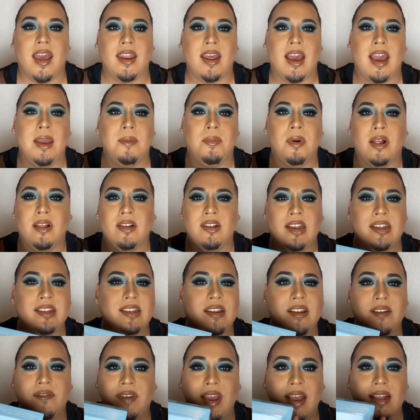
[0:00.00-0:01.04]
I apologize in
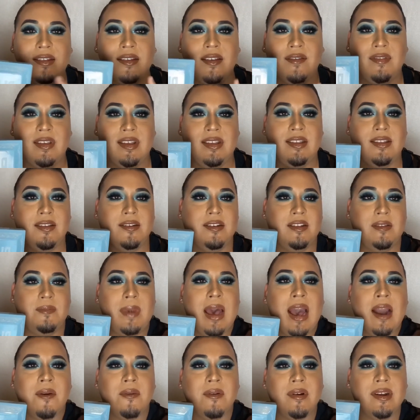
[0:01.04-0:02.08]
advance if this looks
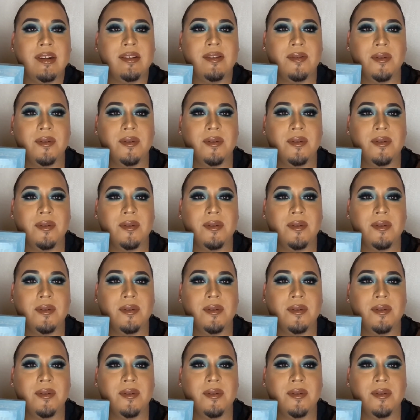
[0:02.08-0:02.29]
backwards